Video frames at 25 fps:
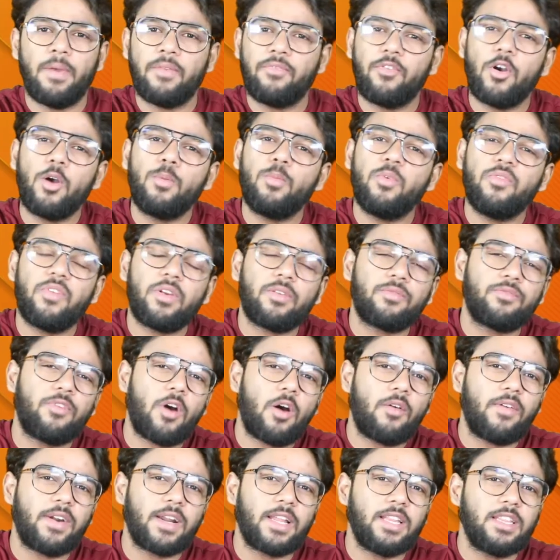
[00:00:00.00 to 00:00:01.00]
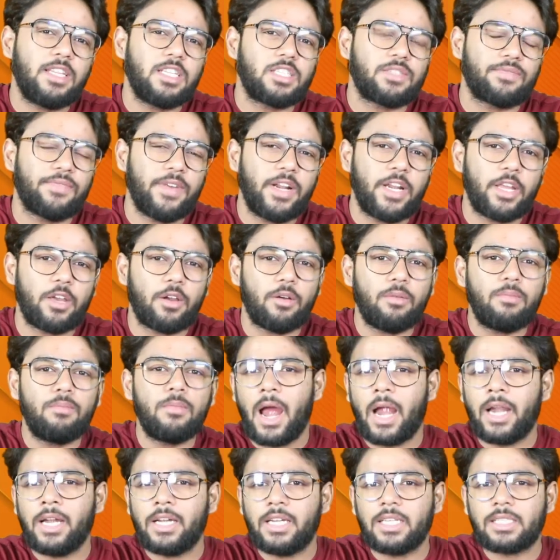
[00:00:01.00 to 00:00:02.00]
Before moving forward in this
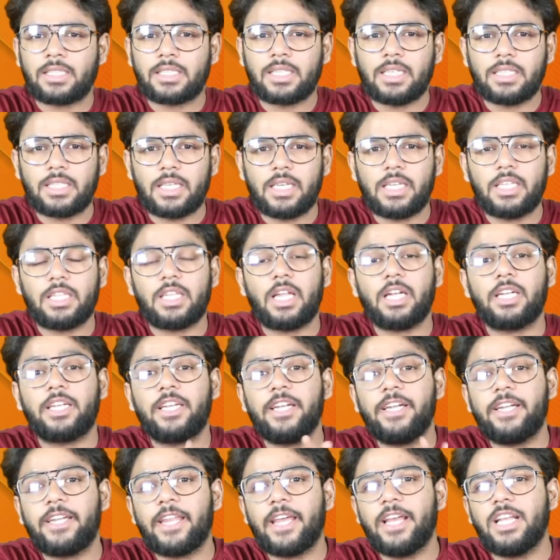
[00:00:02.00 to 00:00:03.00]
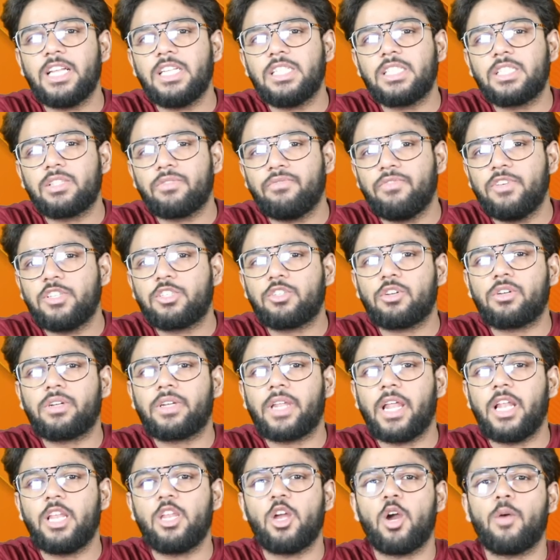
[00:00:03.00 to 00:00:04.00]
video and discussing the details, we
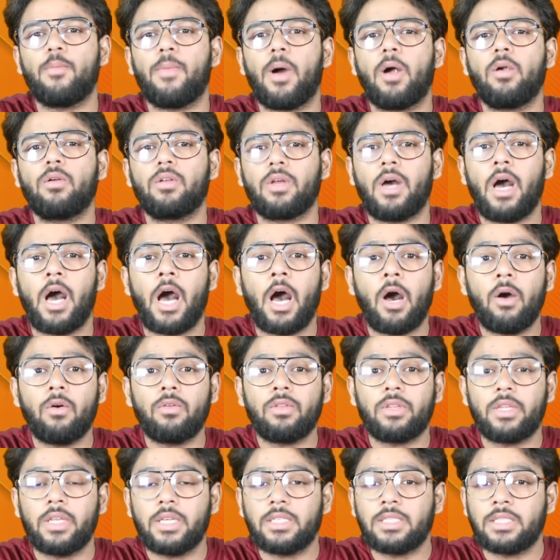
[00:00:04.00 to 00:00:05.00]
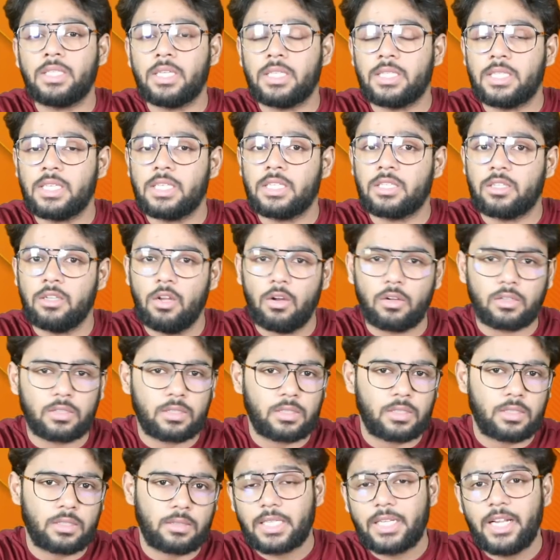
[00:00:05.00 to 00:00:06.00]
should tell you about how this disease
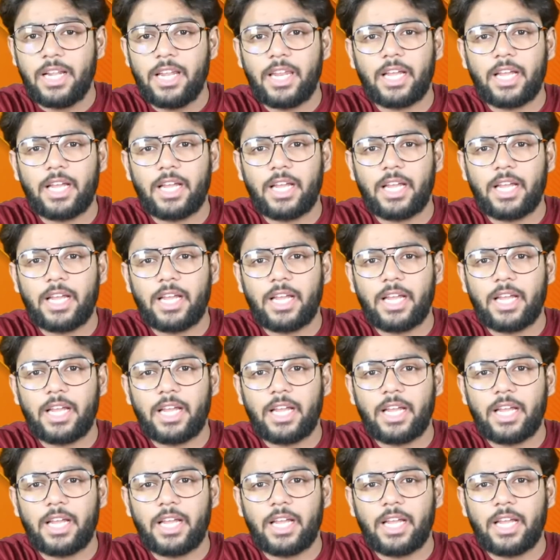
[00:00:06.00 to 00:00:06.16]
looks.